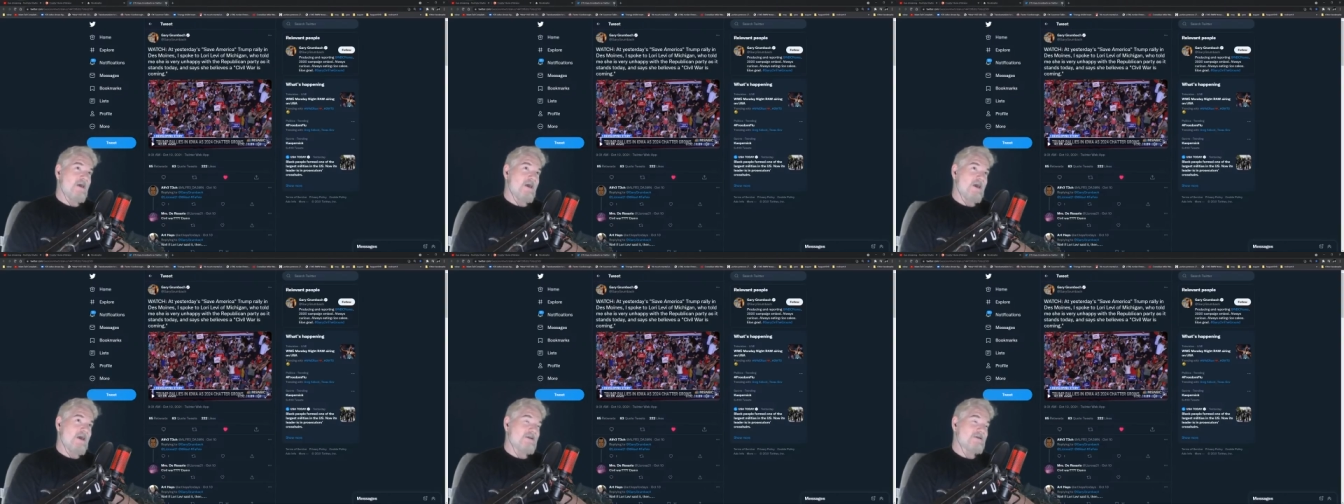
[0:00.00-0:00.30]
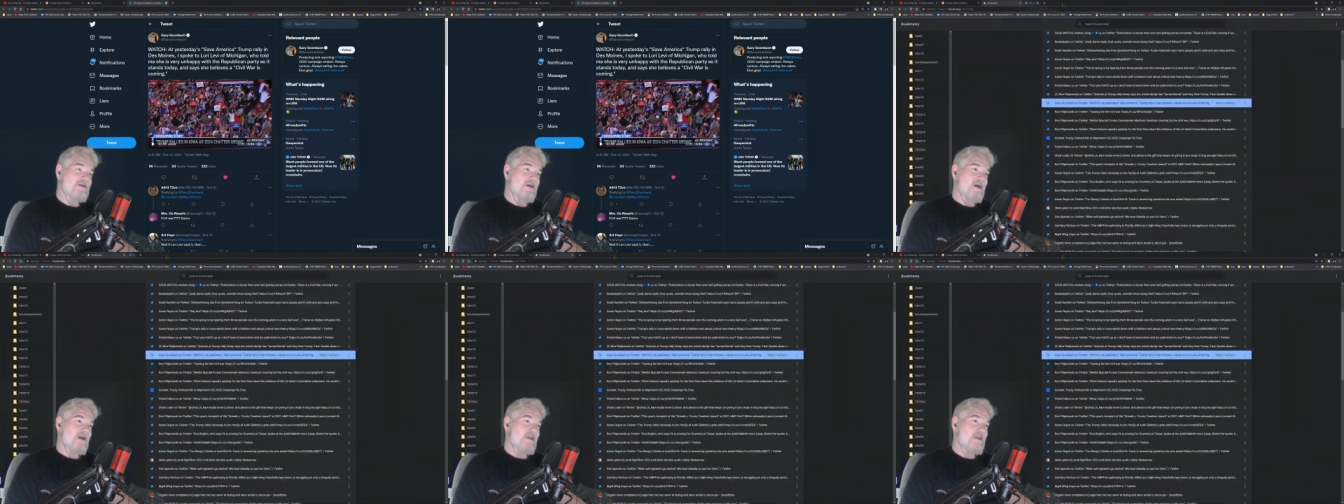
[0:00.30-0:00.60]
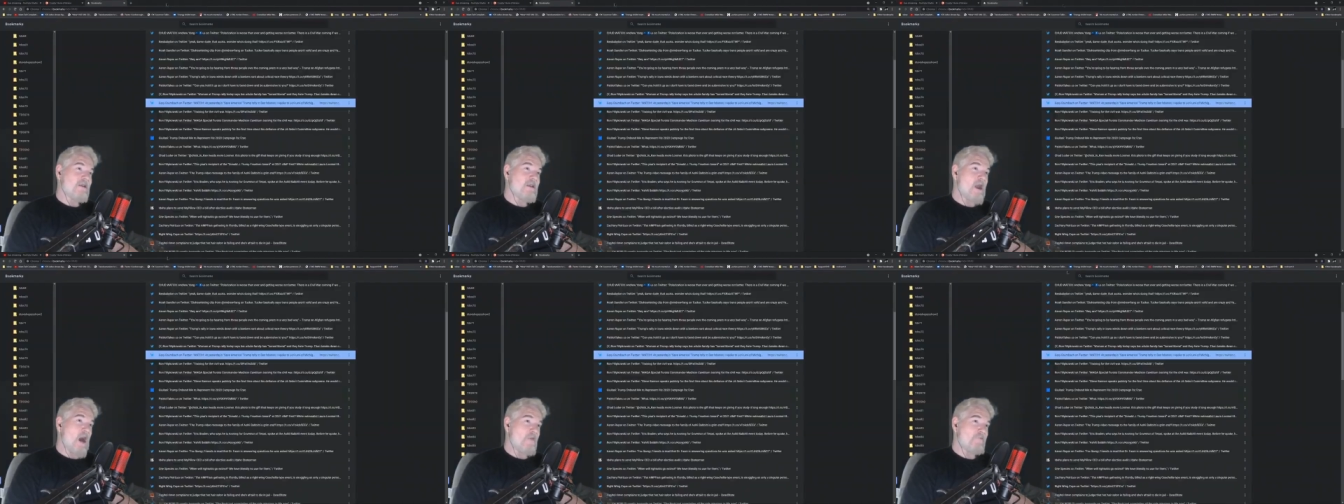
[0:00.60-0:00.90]
and uh,
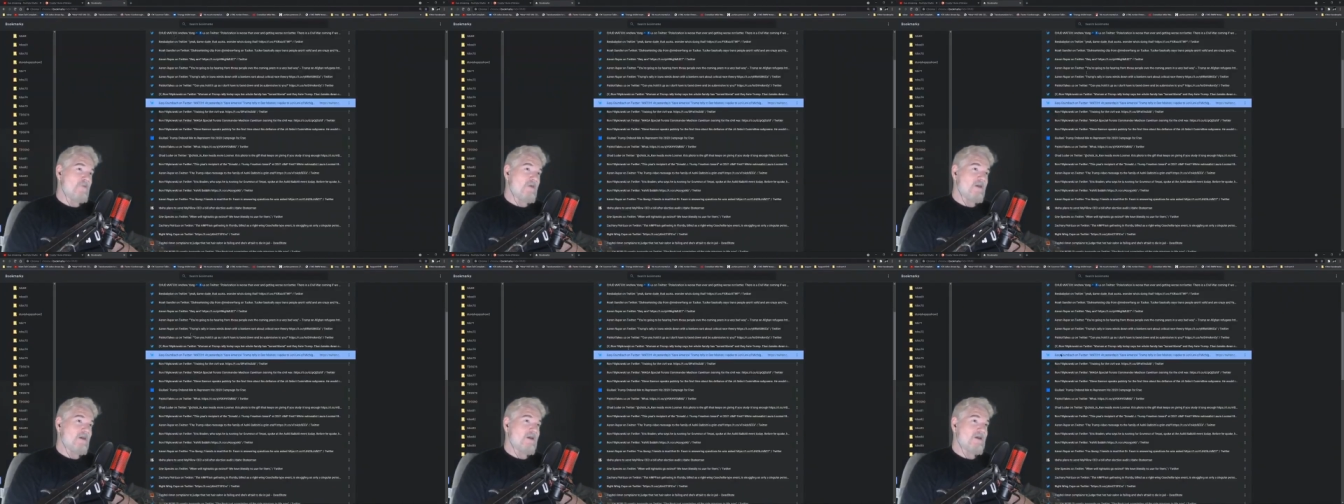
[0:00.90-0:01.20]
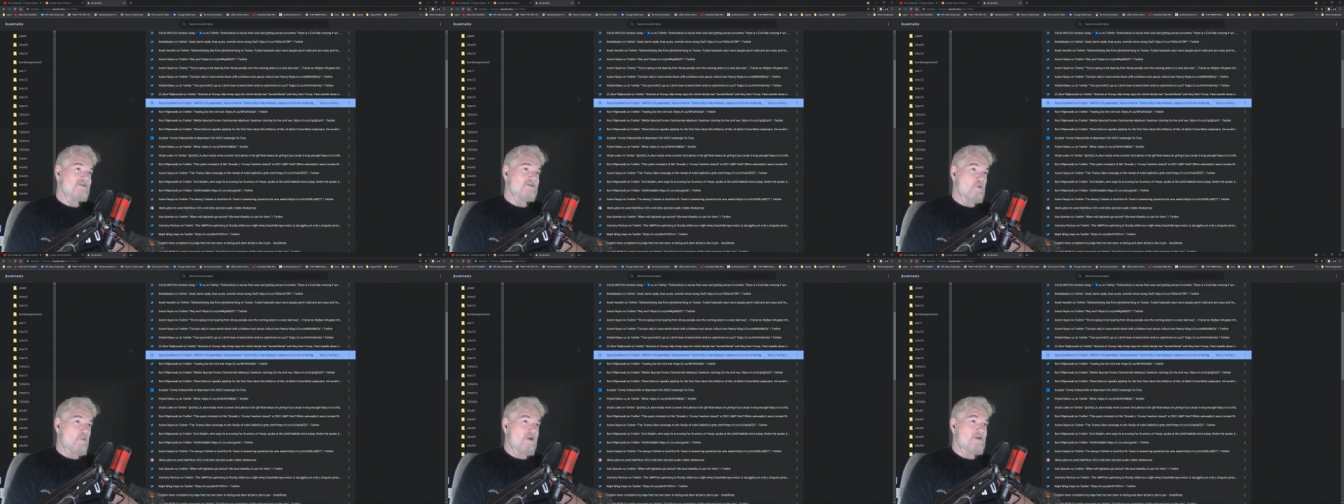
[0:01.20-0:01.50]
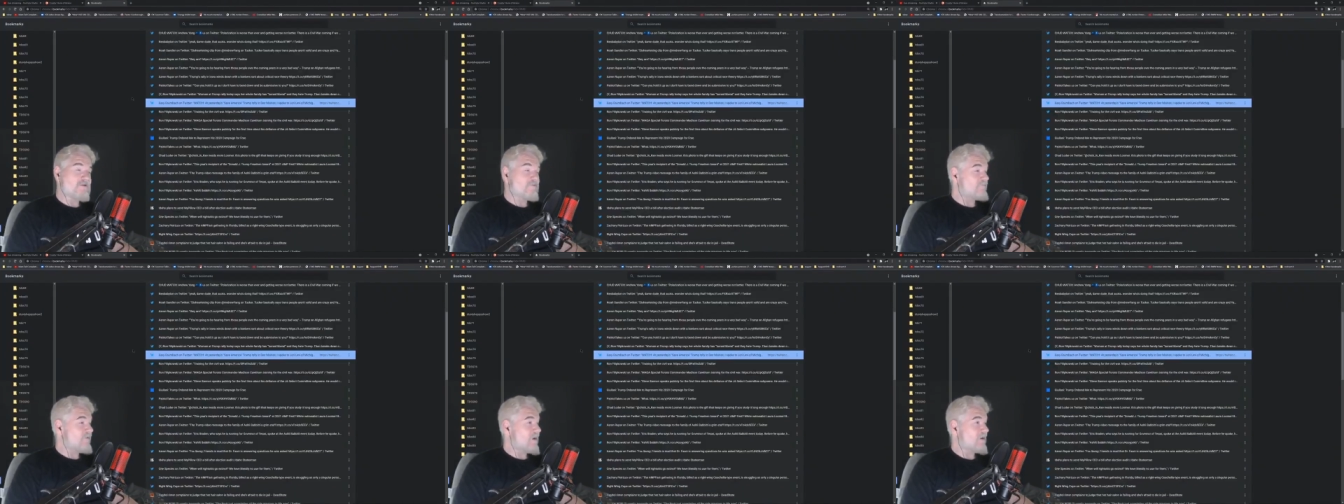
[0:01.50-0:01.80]
nothing is
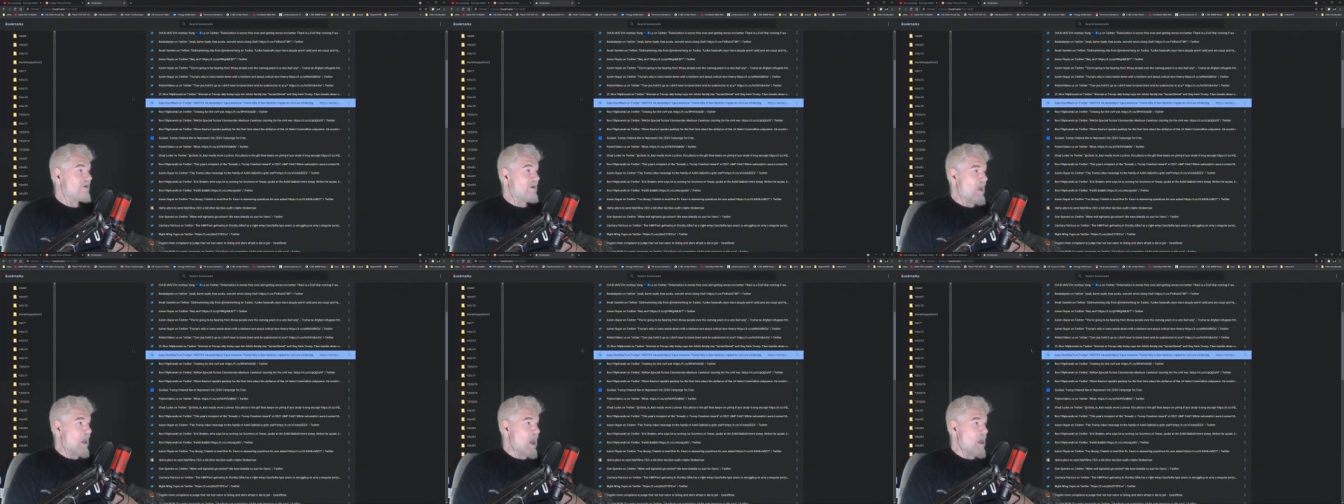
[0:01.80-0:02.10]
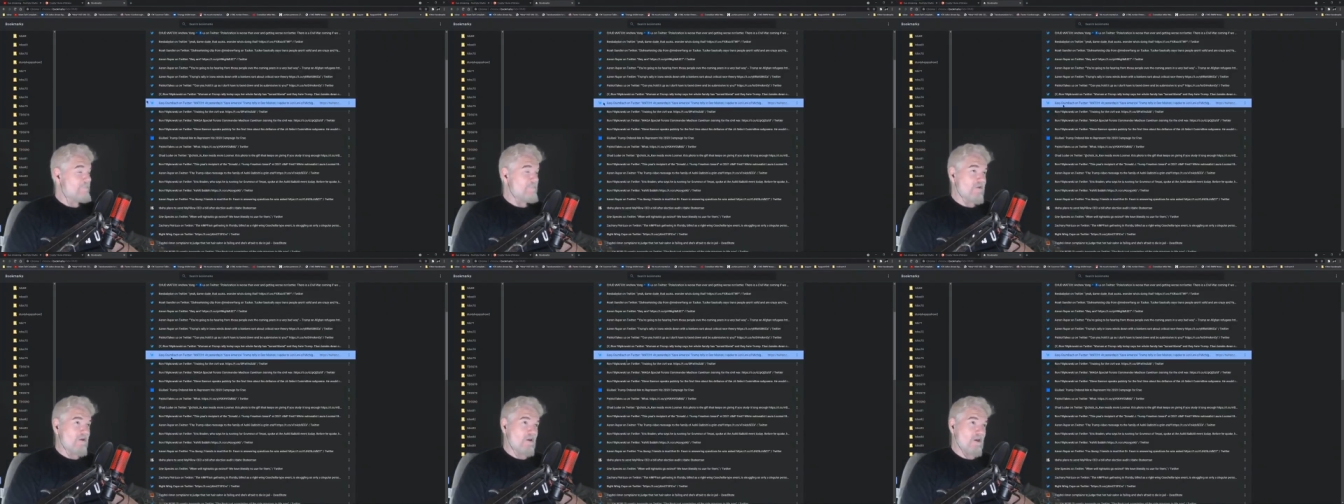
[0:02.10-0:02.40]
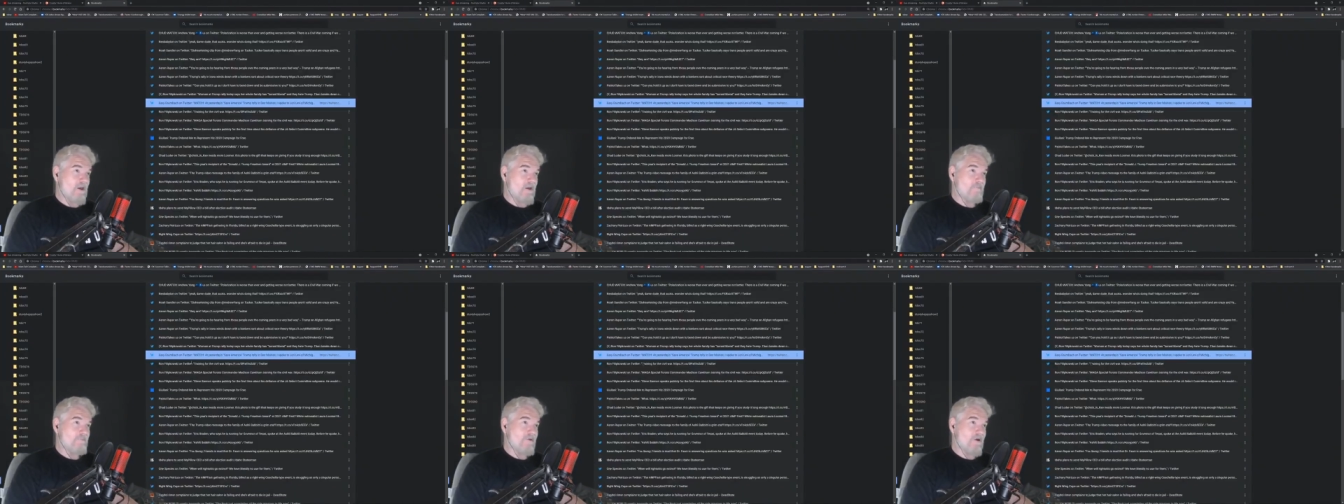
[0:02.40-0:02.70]
going to fucking happen.